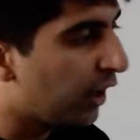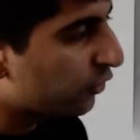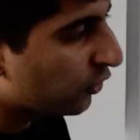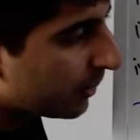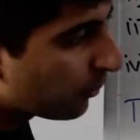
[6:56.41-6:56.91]

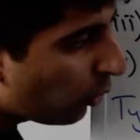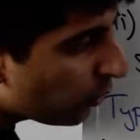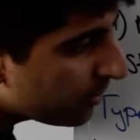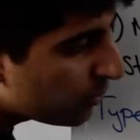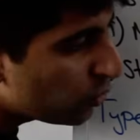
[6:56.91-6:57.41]
So the more
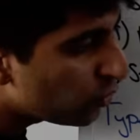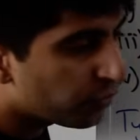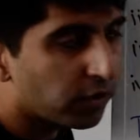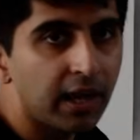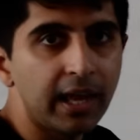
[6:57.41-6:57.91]
we
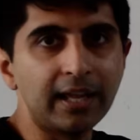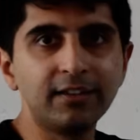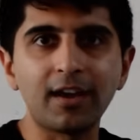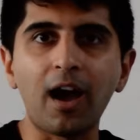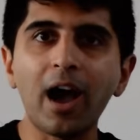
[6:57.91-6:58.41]
move
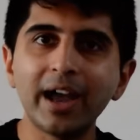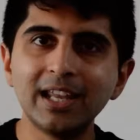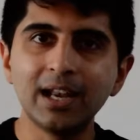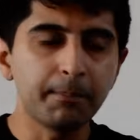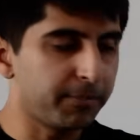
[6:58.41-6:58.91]
into
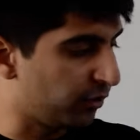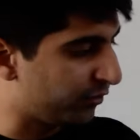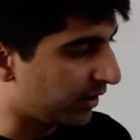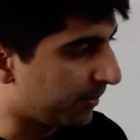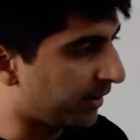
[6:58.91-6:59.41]
higher numbers
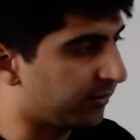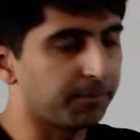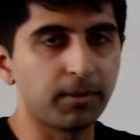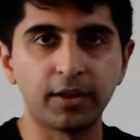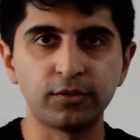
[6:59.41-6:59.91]
for the money supply,